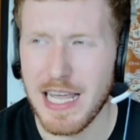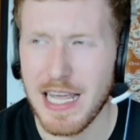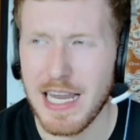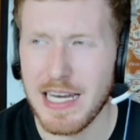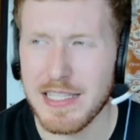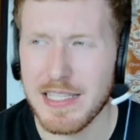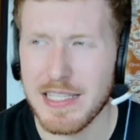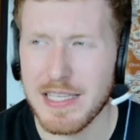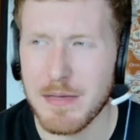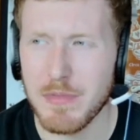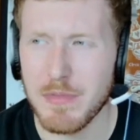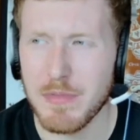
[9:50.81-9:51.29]
It
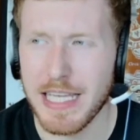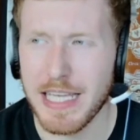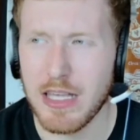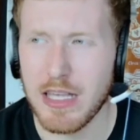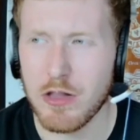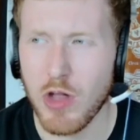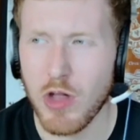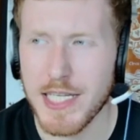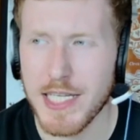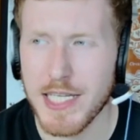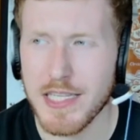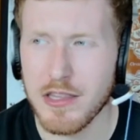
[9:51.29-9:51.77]
seemed like he
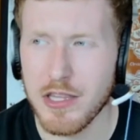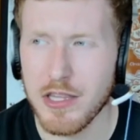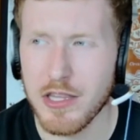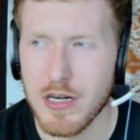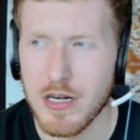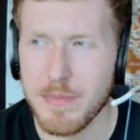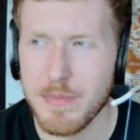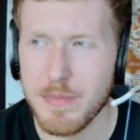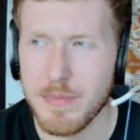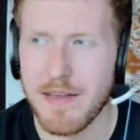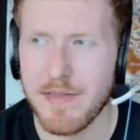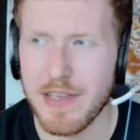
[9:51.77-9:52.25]
lost a little
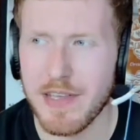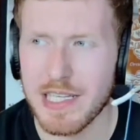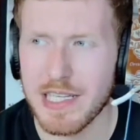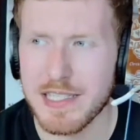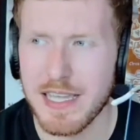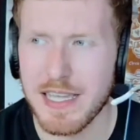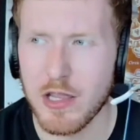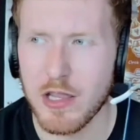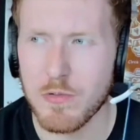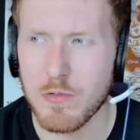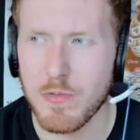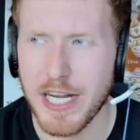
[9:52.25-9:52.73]
bit of
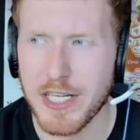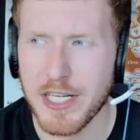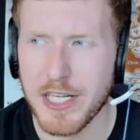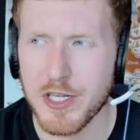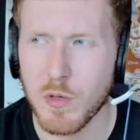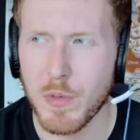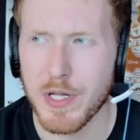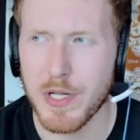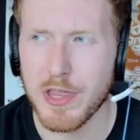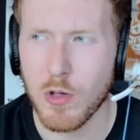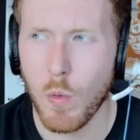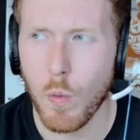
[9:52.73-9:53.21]
acceleration
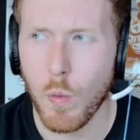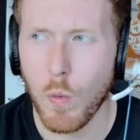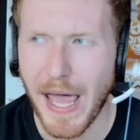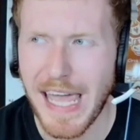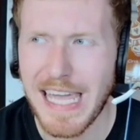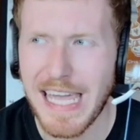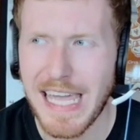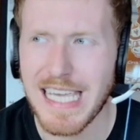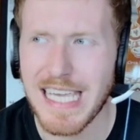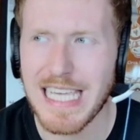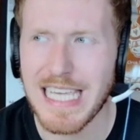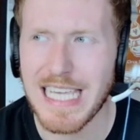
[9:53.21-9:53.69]
with the
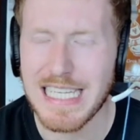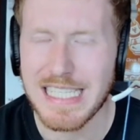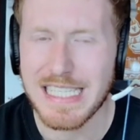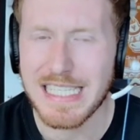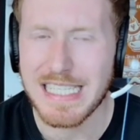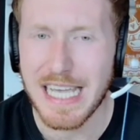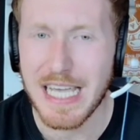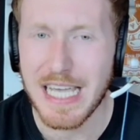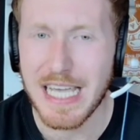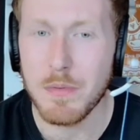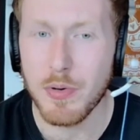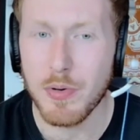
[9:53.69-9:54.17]
weight he
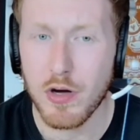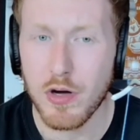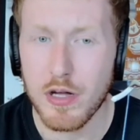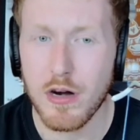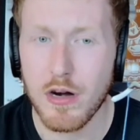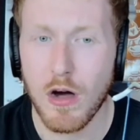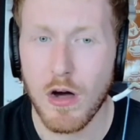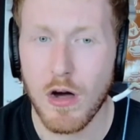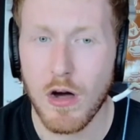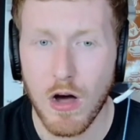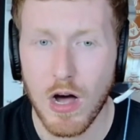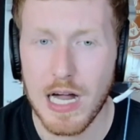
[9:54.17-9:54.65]
did put
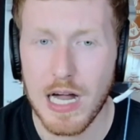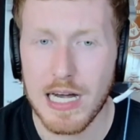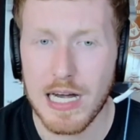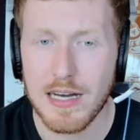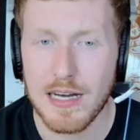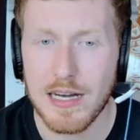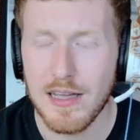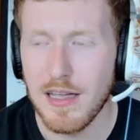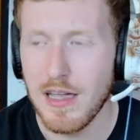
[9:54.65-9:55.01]
on.